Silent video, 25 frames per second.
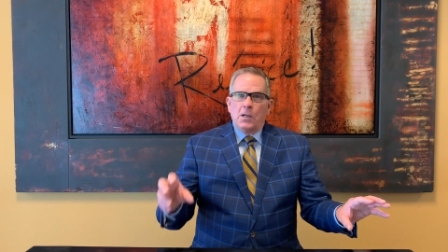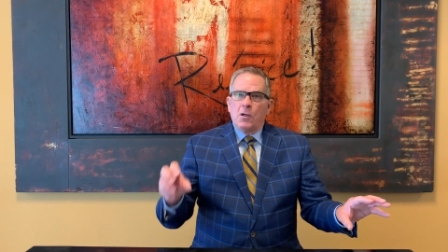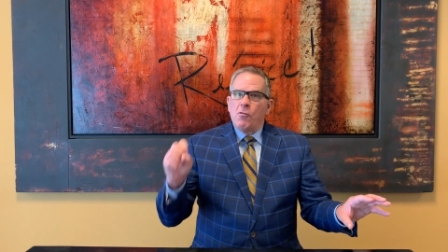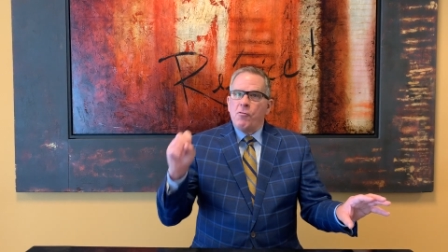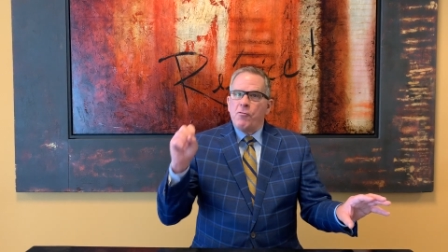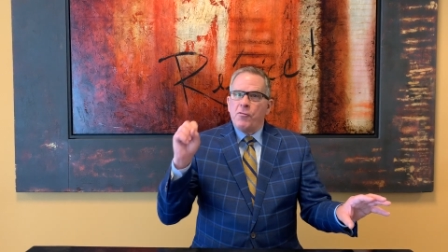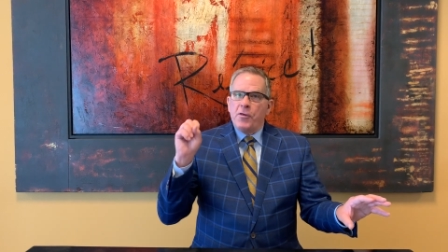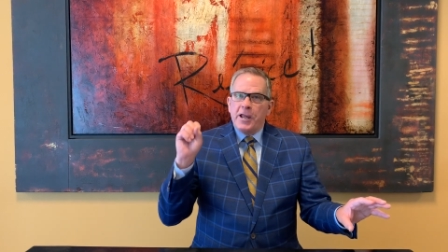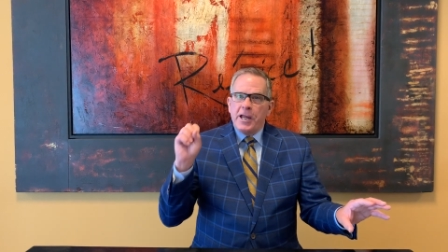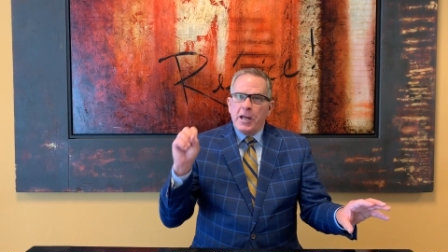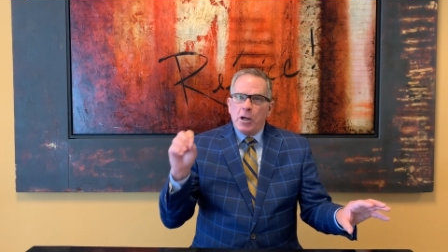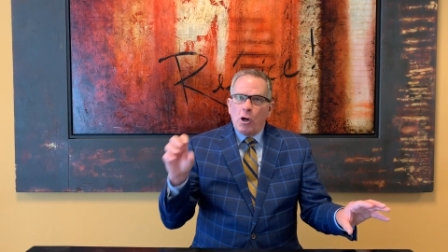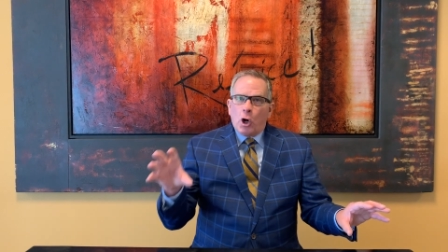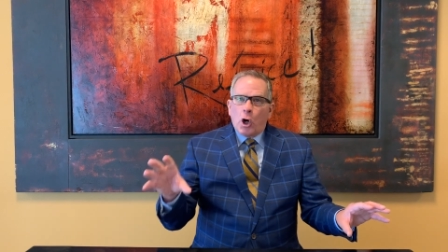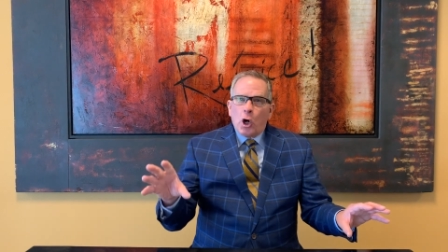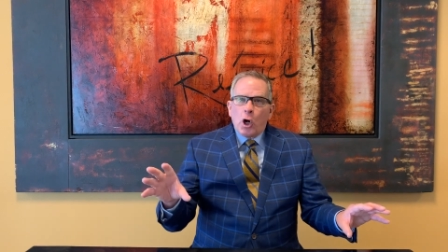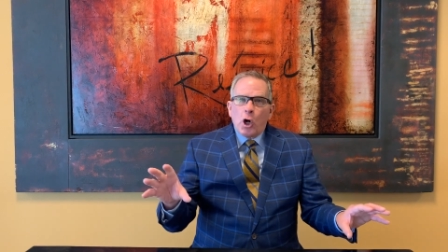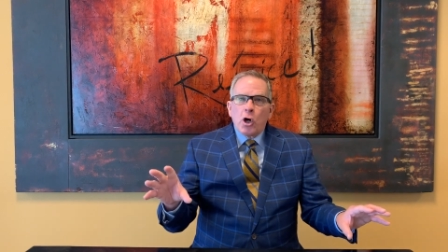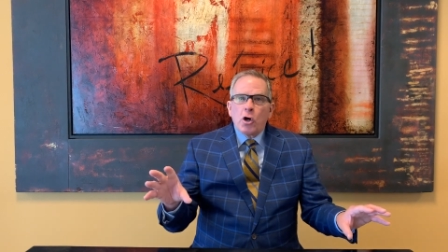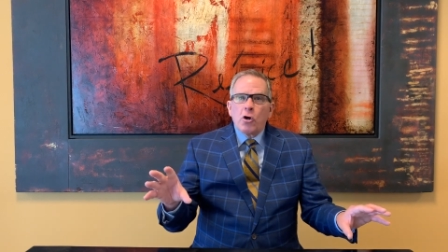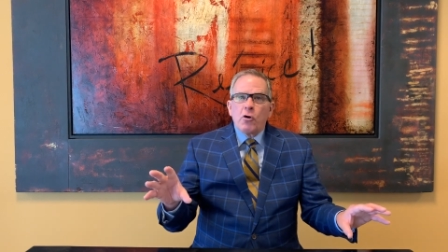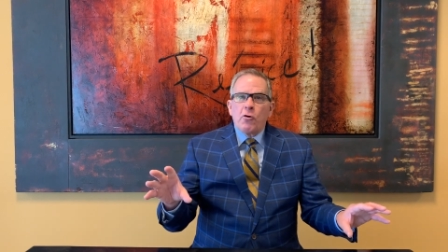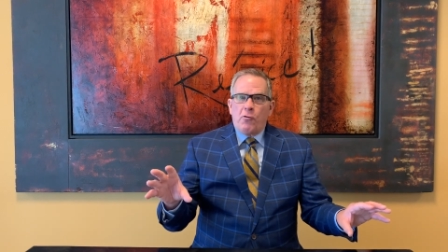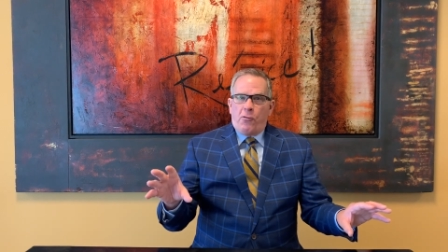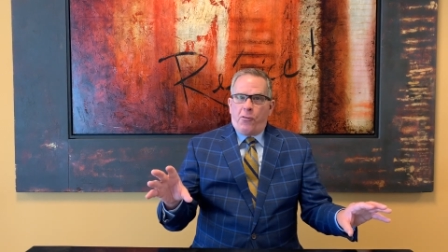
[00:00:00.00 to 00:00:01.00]
The
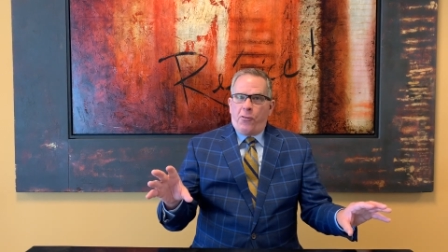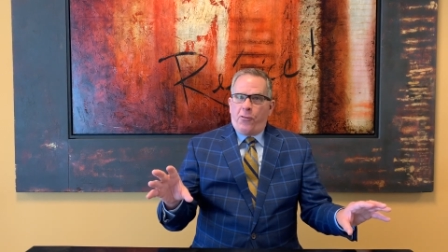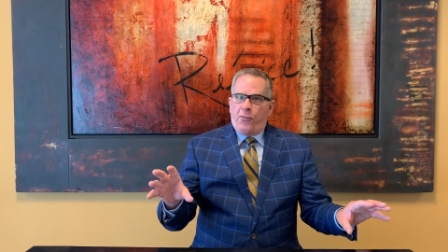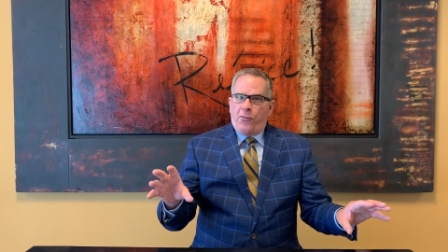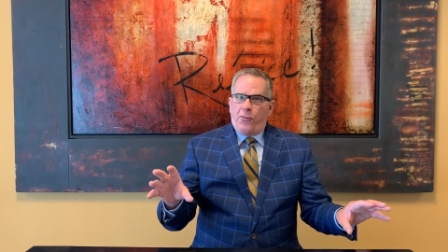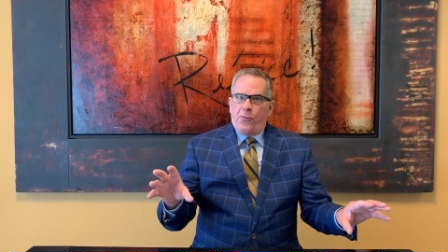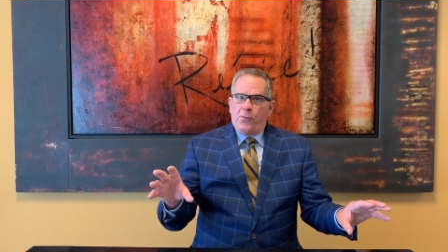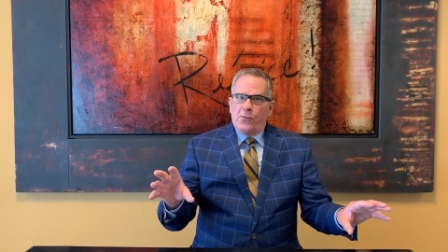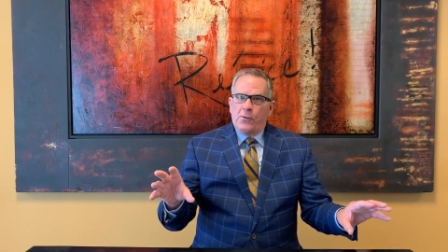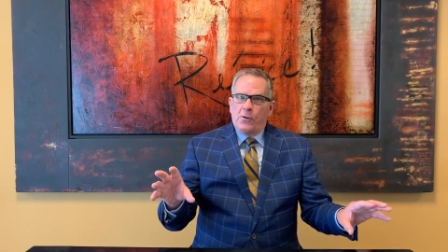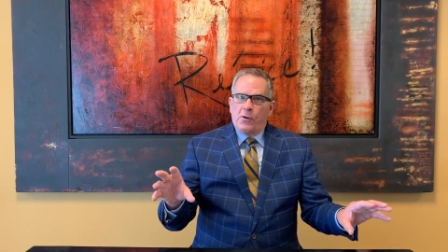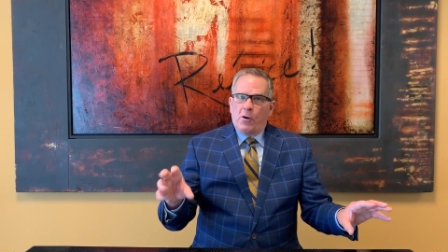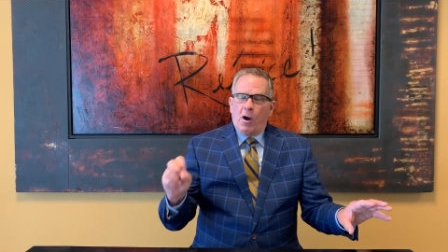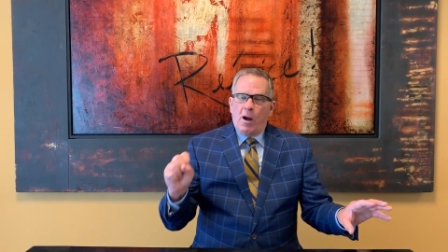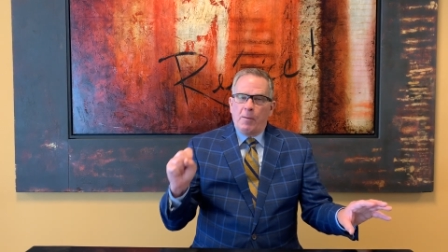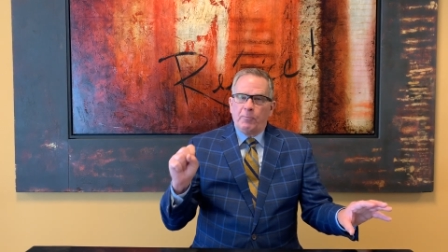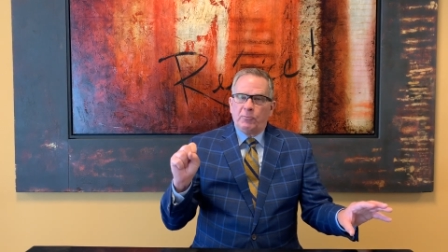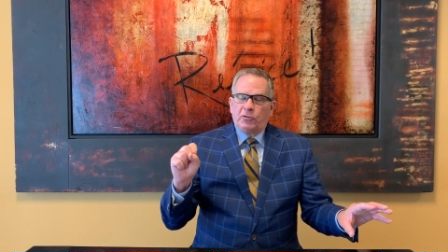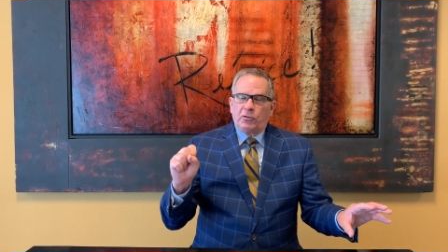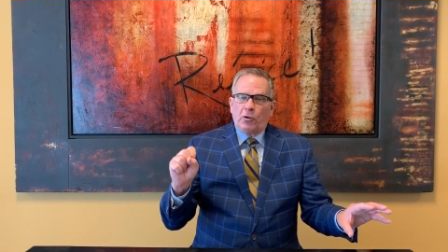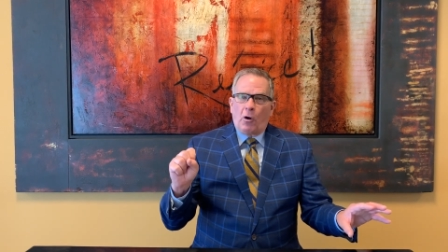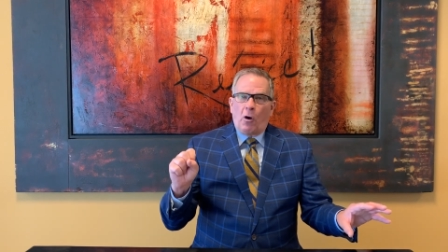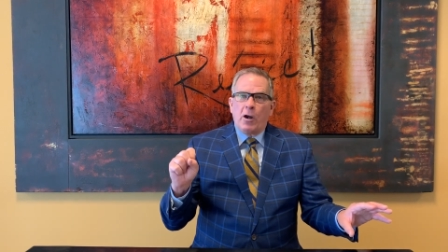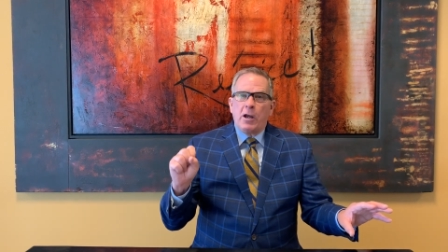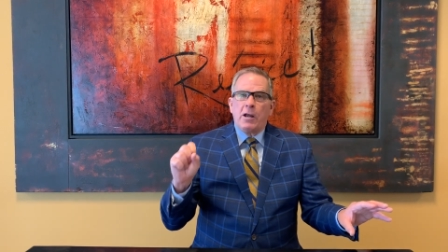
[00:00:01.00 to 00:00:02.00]
earth, or I'm
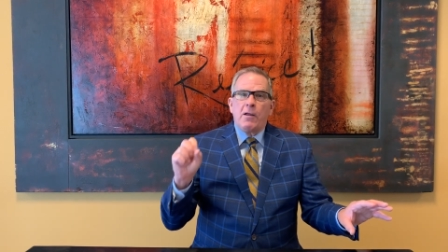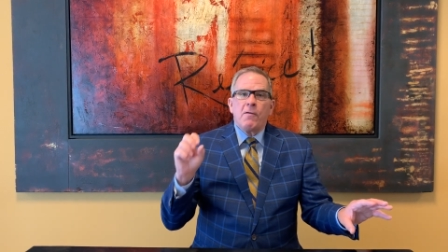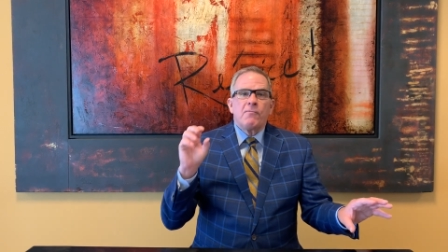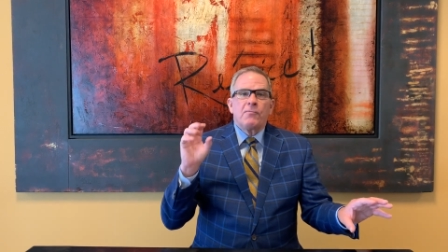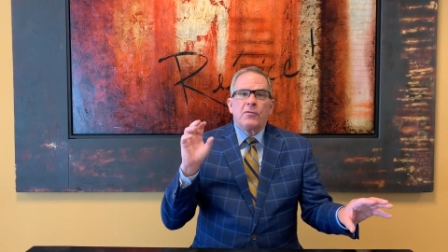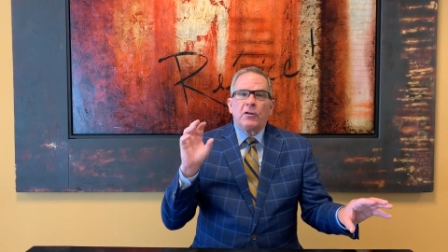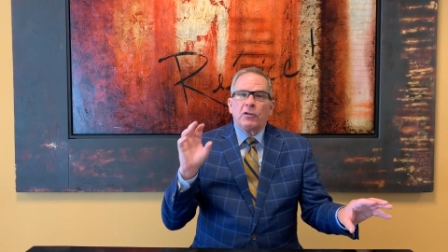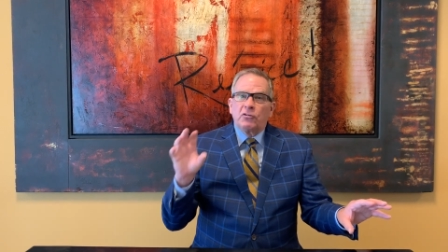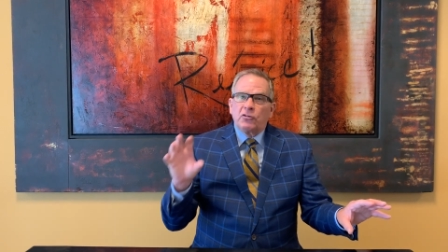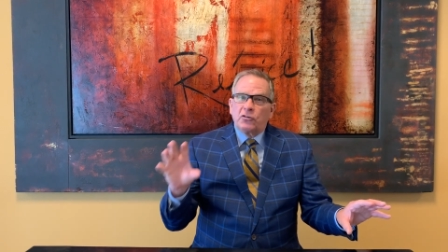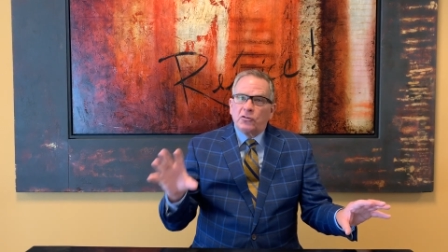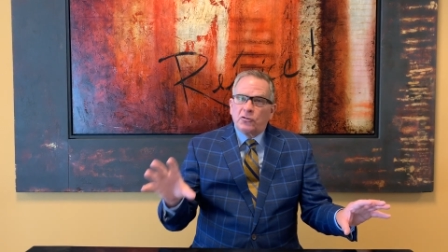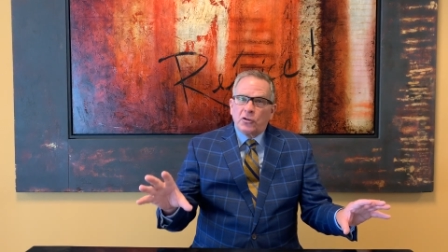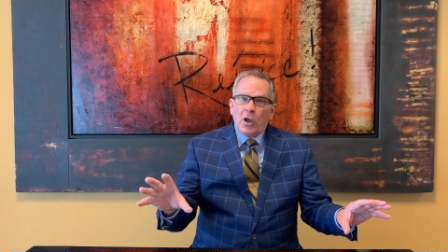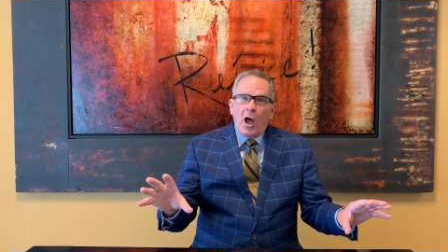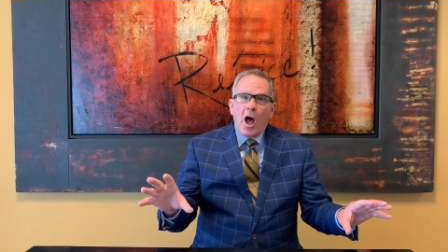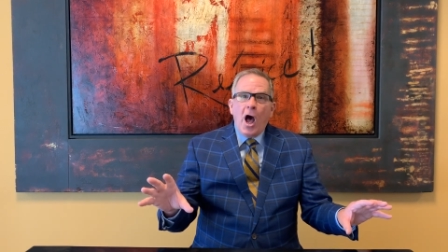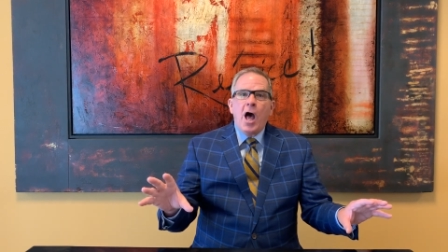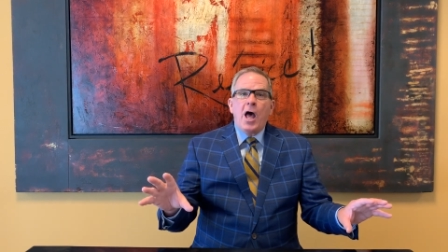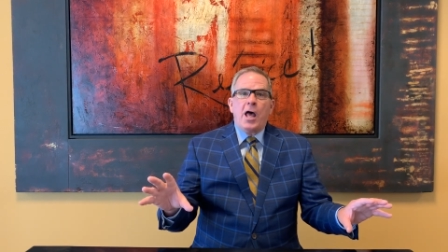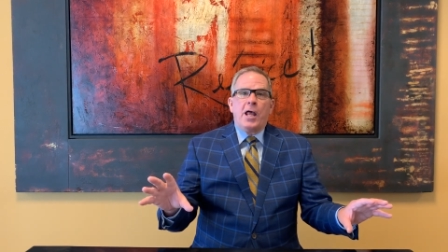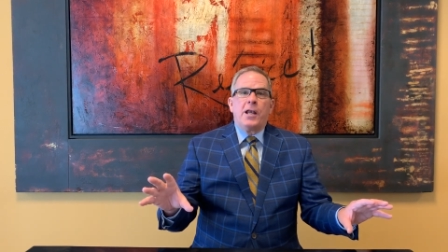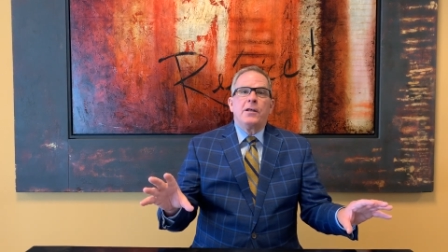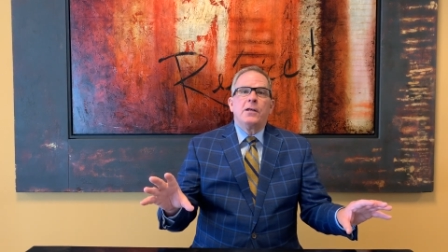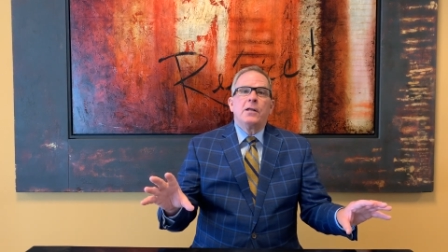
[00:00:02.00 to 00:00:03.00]
sorry, the
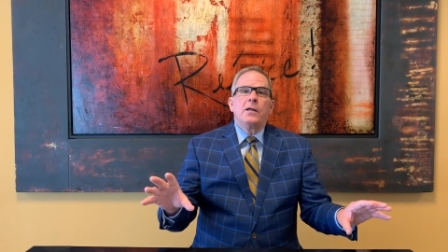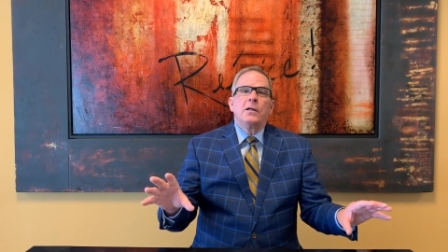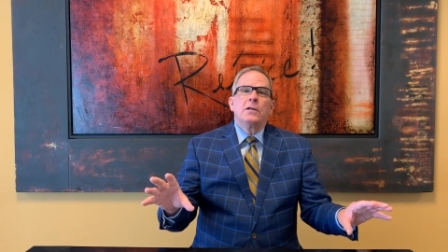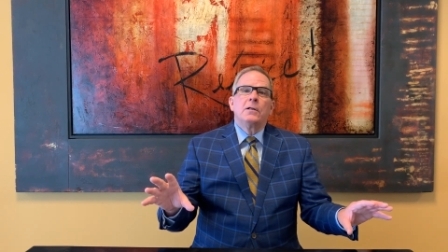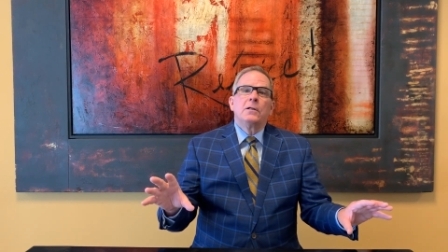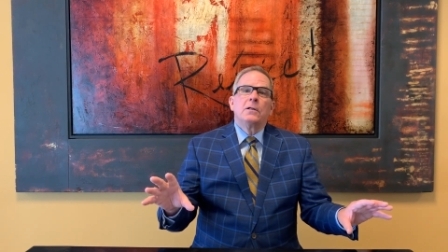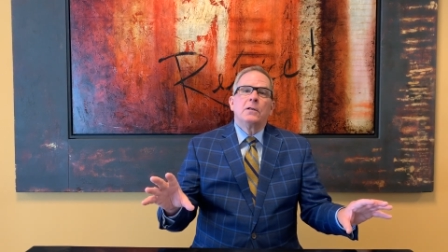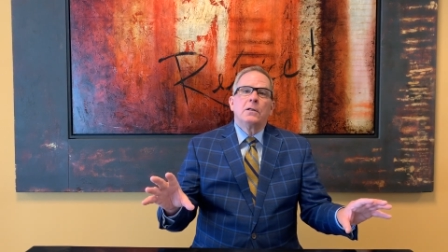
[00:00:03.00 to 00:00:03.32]
sun,